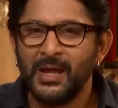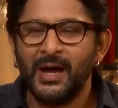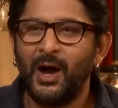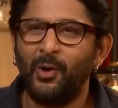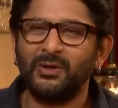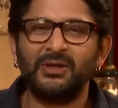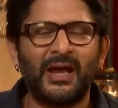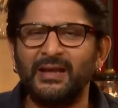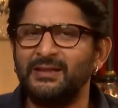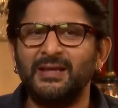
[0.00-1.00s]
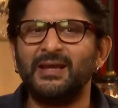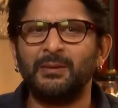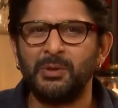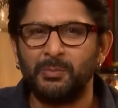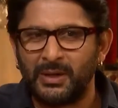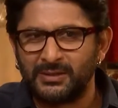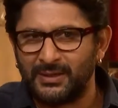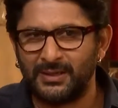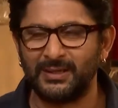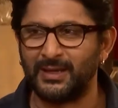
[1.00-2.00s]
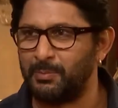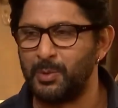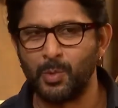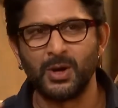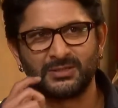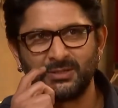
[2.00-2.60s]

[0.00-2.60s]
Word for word: Oh, anything can be better, anything can be worse.